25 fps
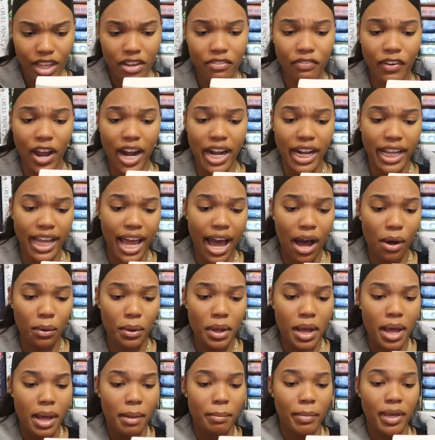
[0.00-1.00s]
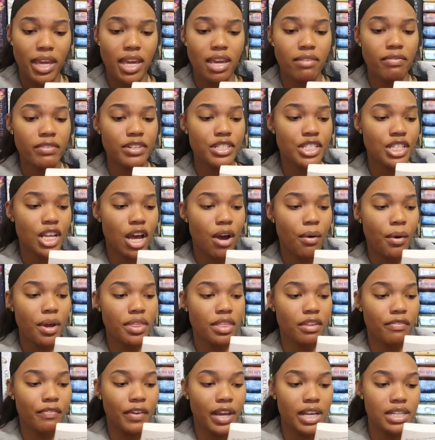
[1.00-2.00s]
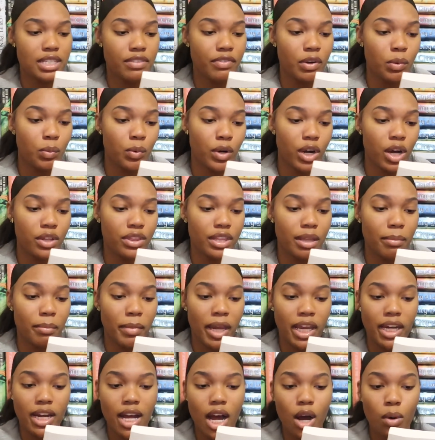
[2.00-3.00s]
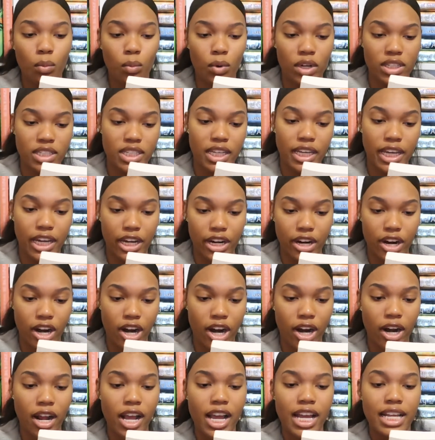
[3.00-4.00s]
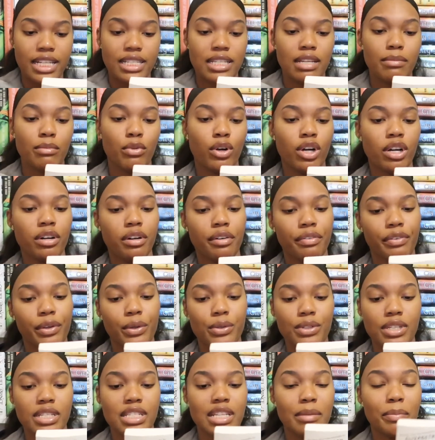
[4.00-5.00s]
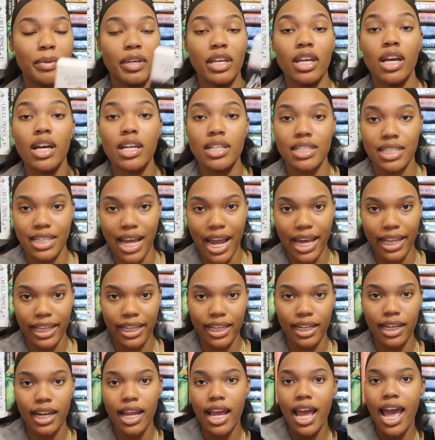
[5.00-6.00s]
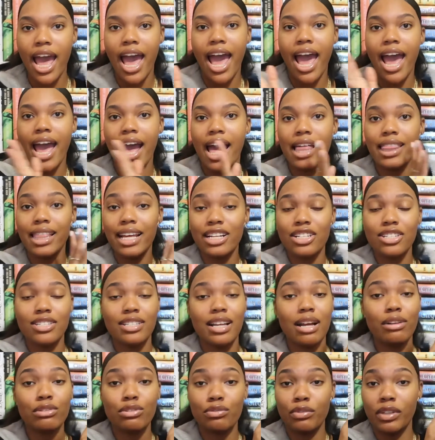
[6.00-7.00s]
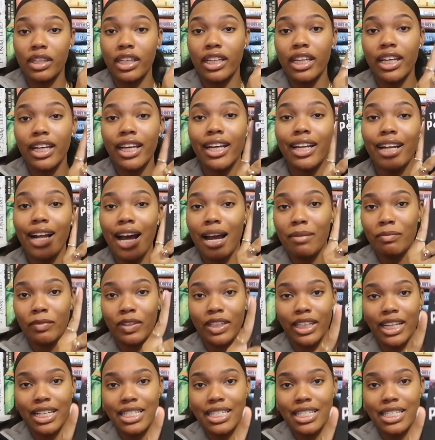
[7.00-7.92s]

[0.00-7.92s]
finding out. But even so, in the face of a world that may not want to hear her, Zamora refuses to be silent. And that just sounds really good. I'm really